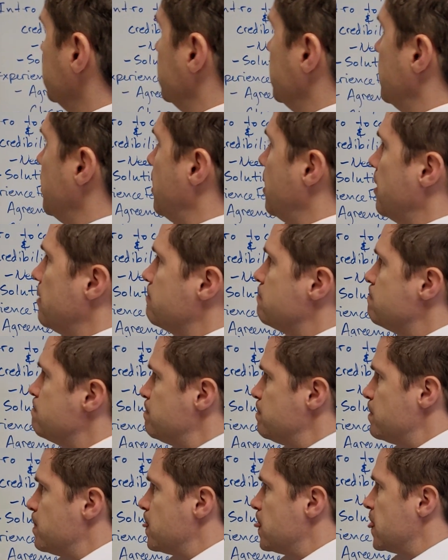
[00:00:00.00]
Um,
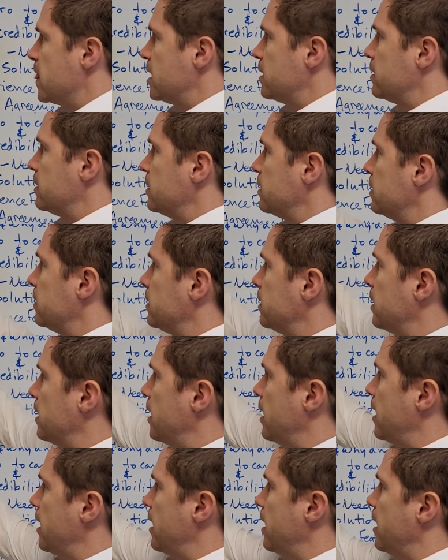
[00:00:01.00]

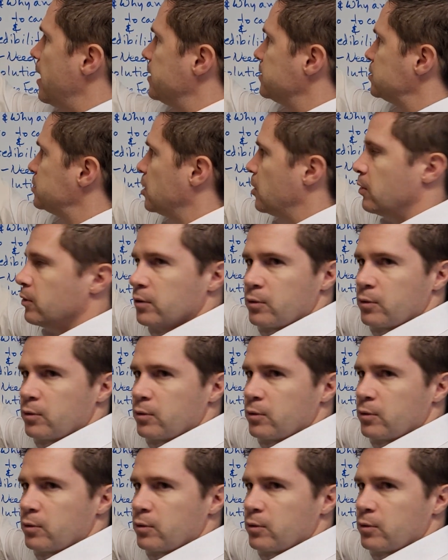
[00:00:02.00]
and so,